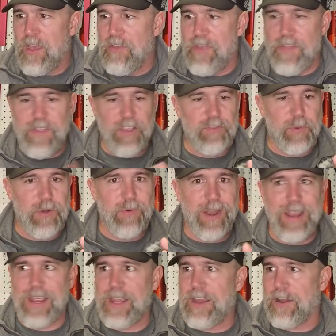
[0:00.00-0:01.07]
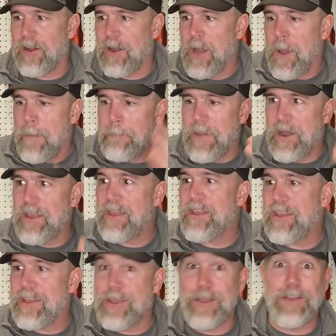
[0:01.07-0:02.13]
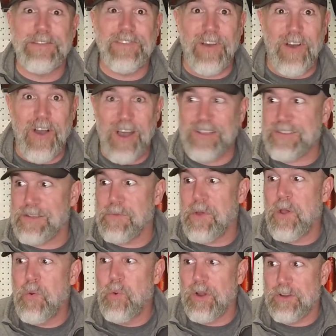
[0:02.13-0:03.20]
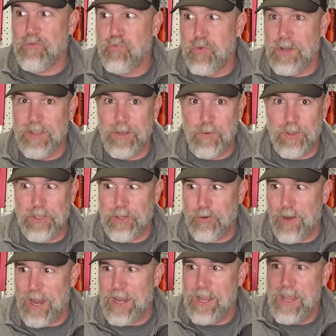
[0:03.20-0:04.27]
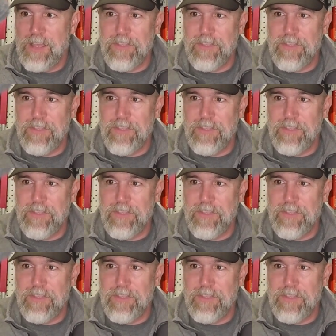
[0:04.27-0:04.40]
than this one right here, but it is awesome. Works really, really great.